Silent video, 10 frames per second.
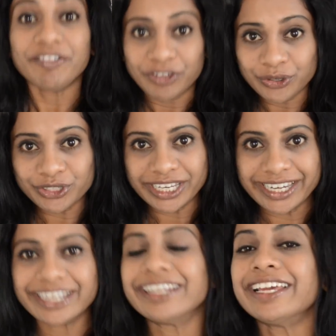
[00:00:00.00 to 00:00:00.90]
If you
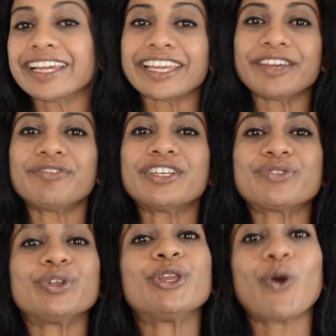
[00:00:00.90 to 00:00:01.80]
did, give
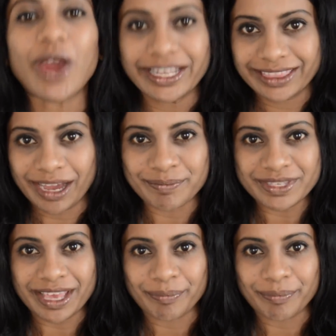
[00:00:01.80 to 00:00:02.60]
this video a thumbs